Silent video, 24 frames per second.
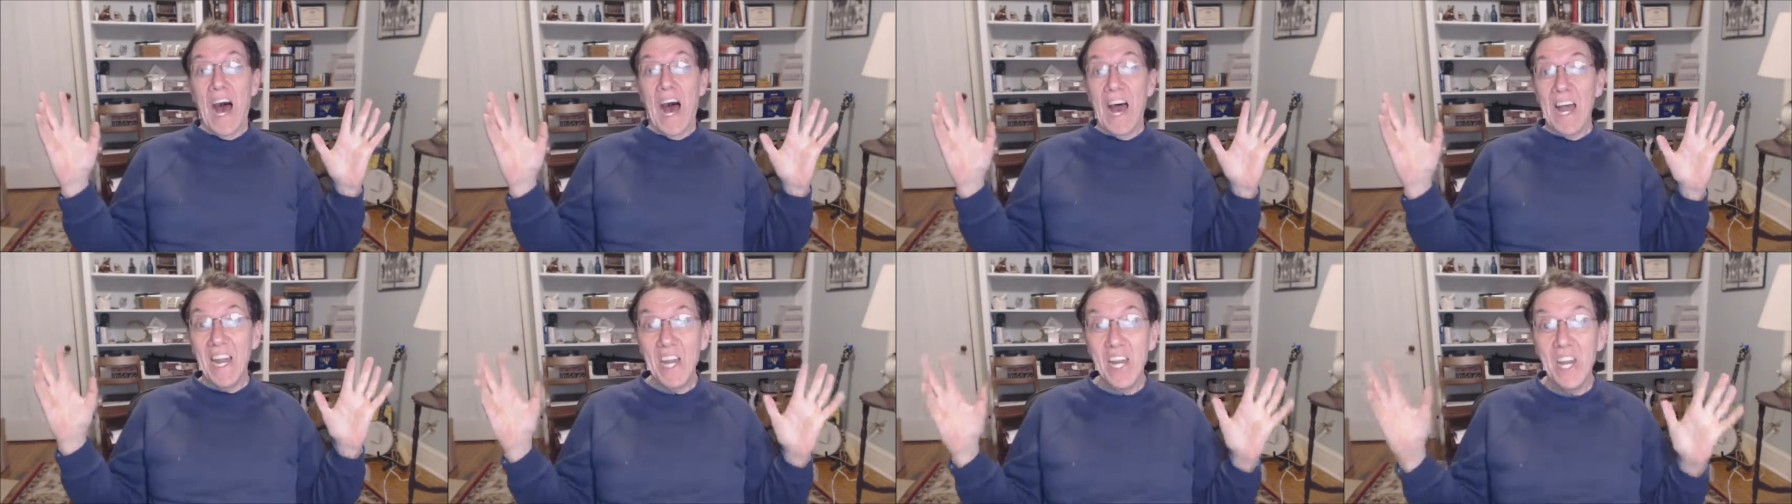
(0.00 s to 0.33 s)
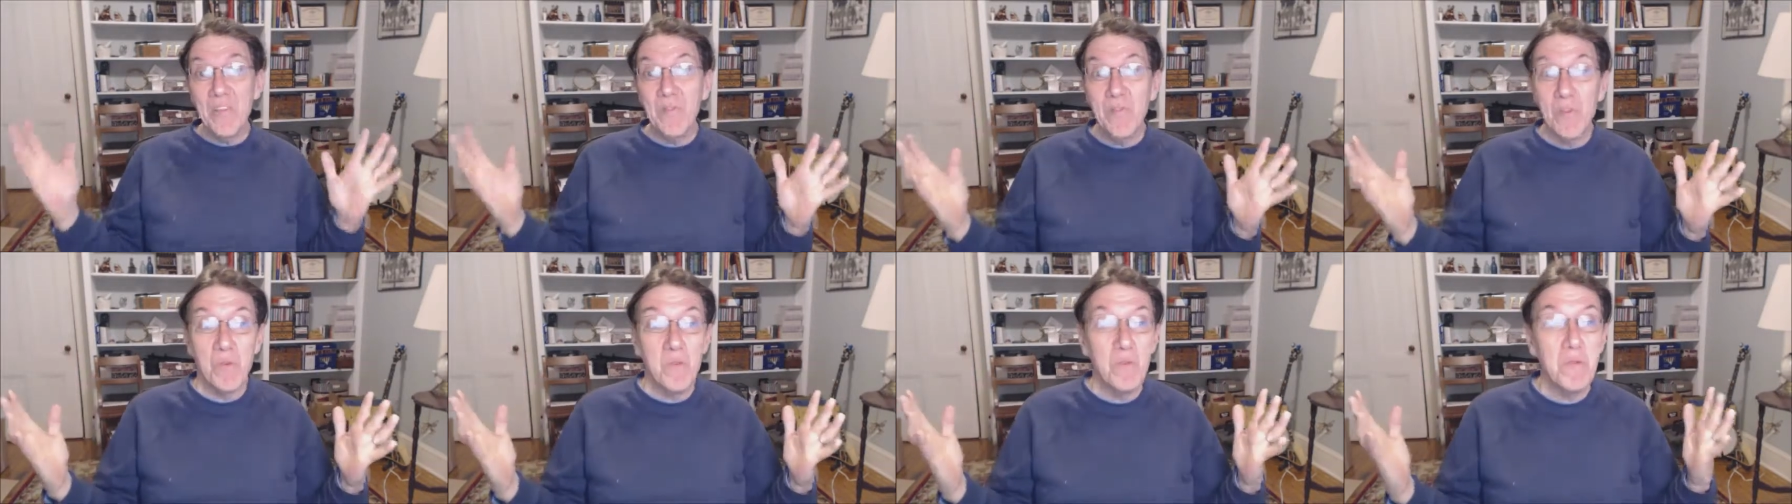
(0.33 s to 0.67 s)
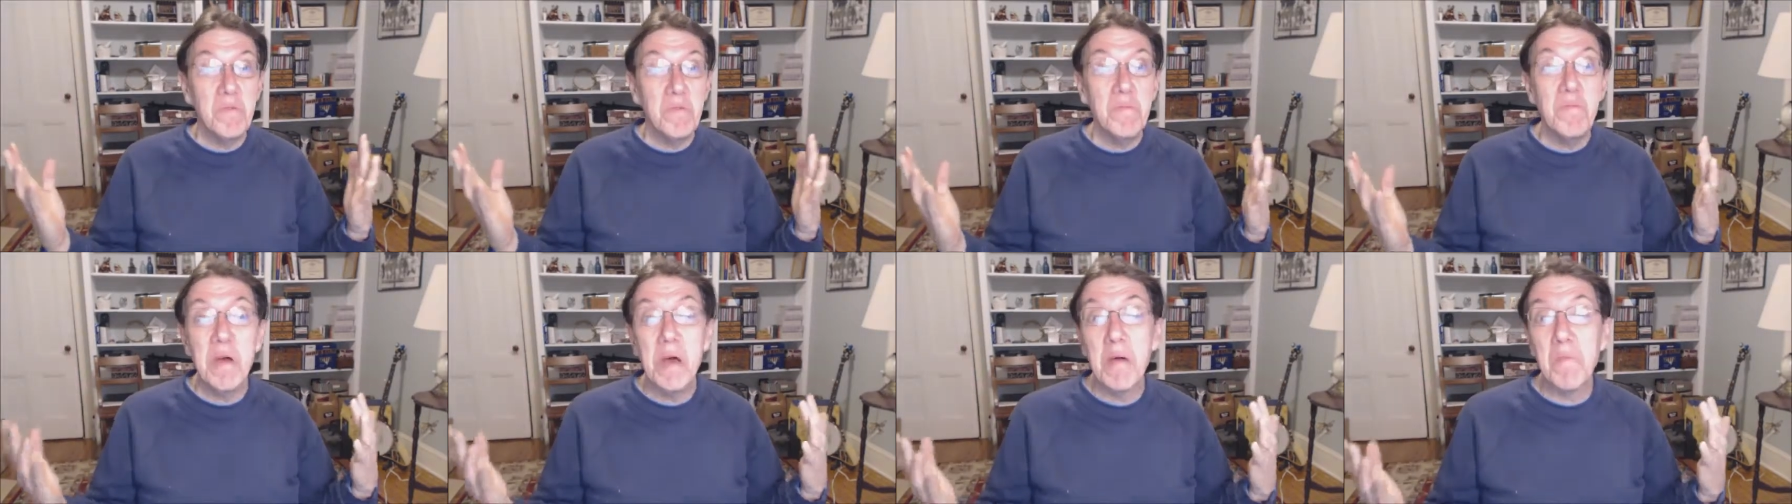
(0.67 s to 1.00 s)
I didn't even
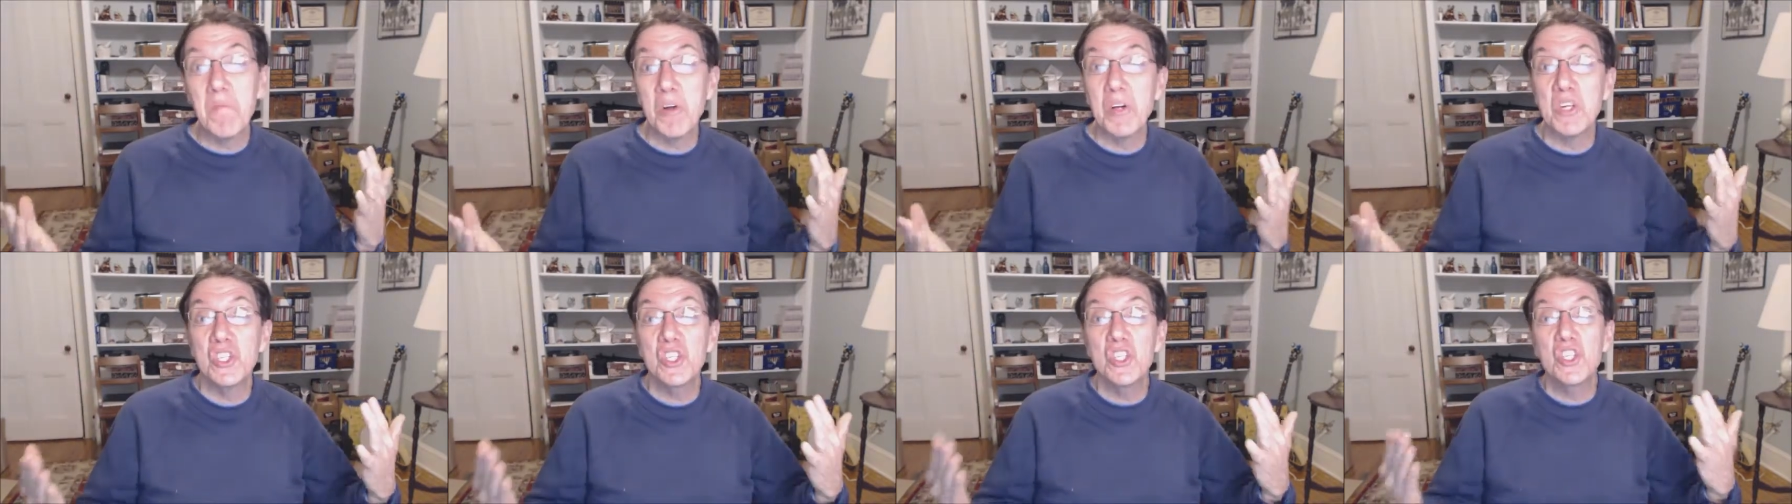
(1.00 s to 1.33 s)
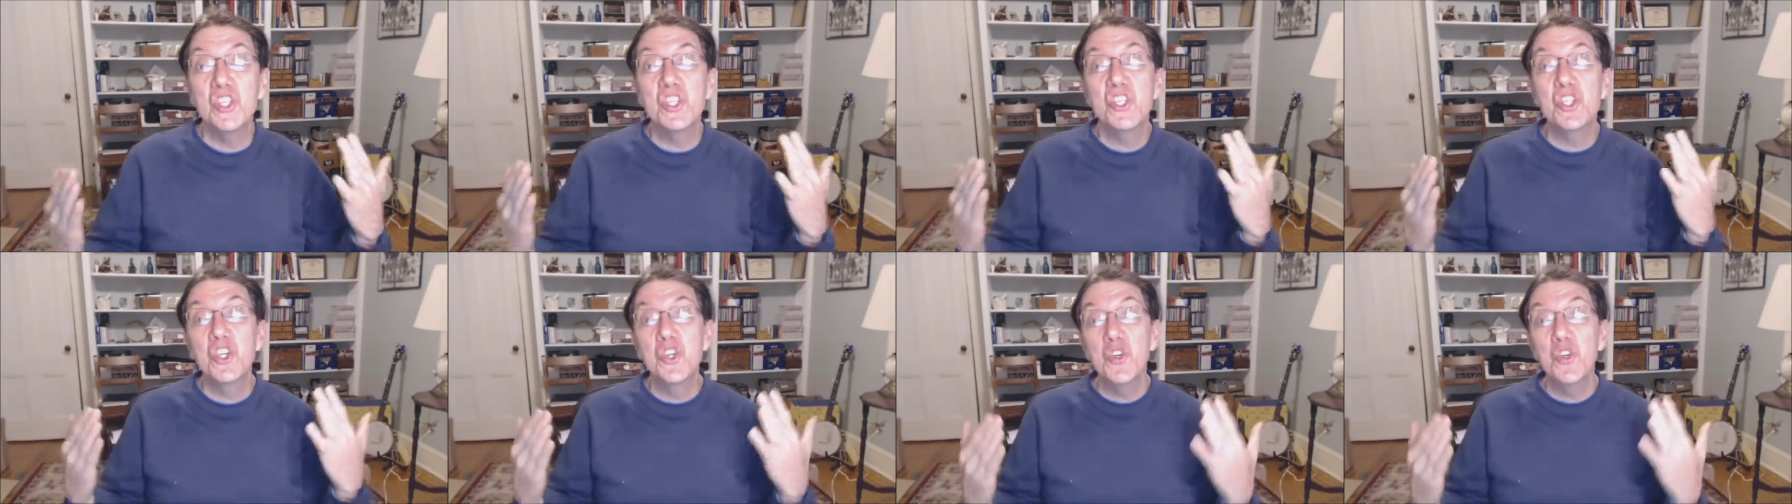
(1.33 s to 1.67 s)
remember